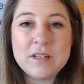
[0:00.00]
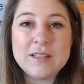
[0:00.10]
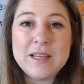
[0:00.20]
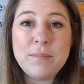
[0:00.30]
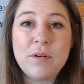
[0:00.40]
to
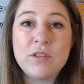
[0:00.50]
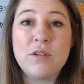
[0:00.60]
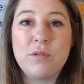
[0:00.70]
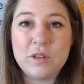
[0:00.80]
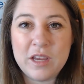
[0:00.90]
deepen
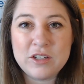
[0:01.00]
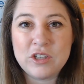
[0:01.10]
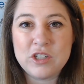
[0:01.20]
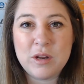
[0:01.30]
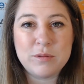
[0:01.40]
the
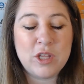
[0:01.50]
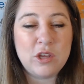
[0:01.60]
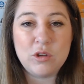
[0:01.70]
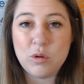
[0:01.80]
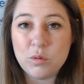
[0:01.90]
relationships
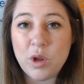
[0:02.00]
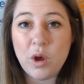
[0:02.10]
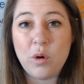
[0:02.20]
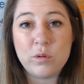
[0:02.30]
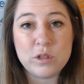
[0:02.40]
that you
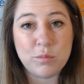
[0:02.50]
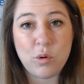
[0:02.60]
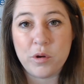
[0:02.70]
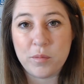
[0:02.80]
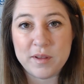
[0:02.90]
know
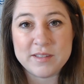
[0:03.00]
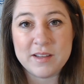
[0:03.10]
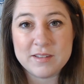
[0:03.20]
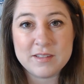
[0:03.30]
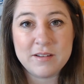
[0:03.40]
support your
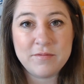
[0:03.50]
business.